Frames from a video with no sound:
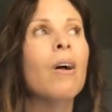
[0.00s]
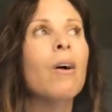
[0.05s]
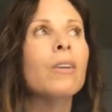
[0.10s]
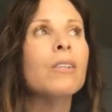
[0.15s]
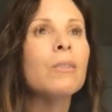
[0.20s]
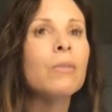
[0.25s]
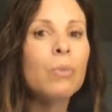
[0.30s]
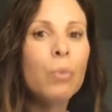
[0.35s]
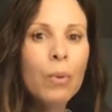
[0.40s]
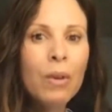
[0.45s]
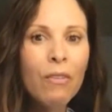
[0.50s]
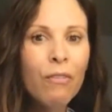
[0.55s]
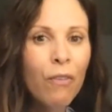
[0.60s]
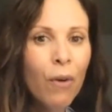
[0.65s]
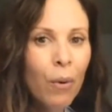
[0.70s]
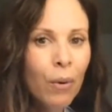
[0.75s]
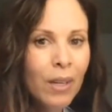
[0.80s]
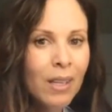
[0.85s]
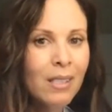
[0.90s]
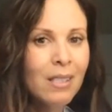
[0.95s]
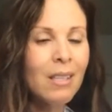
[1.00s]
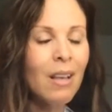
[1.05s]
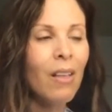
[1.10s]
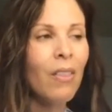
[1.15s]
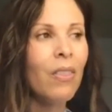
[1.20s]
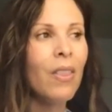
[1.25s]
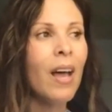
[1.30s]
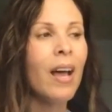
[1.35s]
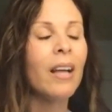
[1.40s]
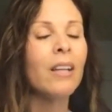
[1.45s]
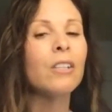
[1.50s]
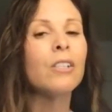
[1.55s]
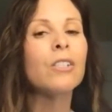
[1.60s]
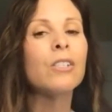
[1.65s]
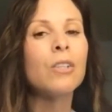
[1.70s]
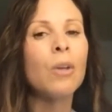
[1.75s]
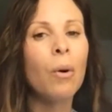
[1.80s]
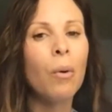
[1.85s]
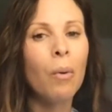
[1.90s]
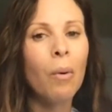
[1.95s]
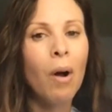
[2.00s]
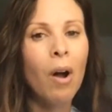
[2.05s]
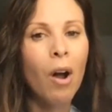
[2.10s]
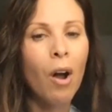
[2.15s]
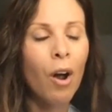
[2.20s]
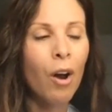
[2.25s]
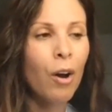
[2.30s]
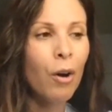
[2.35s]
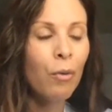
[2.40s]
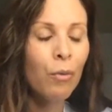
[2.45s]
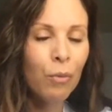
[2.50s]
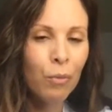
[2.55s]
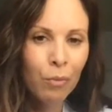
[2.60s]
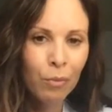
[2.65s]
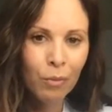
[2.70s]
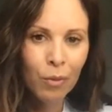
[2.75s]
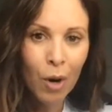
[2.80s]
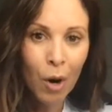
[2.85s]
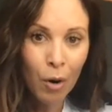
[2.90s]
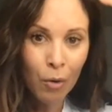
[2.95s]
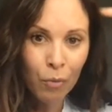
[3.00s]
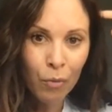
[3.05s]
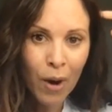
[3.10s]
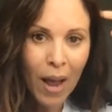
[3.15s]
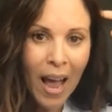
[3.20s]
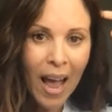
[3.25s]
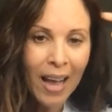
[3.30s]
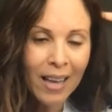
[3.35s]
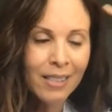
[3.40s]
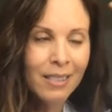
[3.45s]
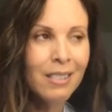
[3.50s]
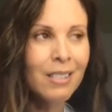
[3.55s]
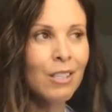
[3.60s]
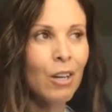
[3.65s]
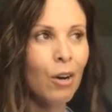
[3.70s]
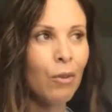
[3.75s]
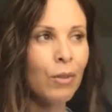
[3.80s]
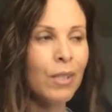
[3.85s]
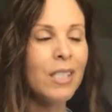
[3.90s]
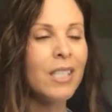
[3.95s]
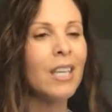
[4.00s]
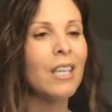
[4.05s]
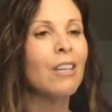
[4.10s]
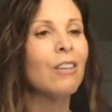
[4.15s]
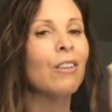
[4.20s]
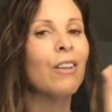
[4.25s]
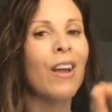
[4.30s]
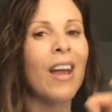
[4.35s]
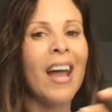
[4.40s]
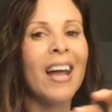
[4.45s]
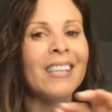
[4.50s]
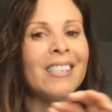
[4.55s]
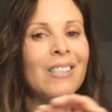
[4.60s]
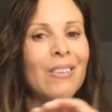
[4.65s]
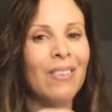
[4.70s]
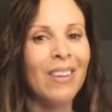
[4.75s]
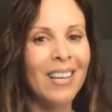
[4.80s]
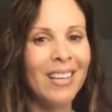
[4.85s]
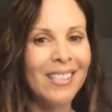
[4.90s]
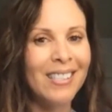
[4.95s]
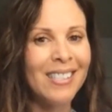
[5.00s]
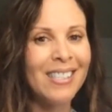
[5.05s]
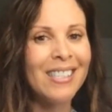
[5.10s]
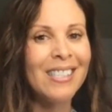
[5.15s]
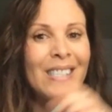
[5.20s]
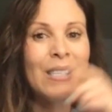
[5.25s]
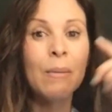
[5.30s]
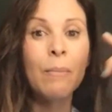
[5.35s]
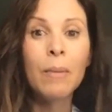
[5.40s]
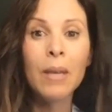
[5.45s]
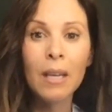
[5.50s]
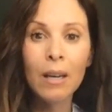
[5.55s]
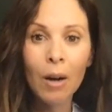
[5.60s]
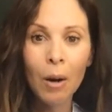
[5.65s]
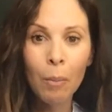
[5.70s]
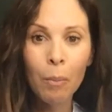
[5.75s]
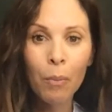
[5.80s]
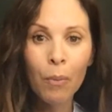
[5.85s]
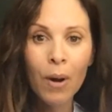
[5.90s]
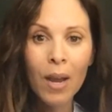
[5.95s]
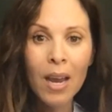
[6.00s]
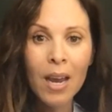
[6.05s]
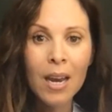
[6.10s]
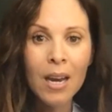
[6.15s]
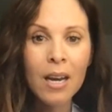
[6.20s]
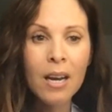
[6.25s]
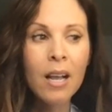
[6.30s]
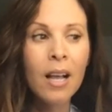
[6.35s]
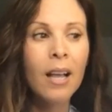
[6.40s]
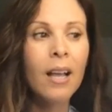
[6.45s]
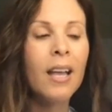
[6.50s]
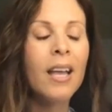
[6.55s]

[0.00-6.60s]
So we focus on that. So our RAS, our reticular activating system in our brain,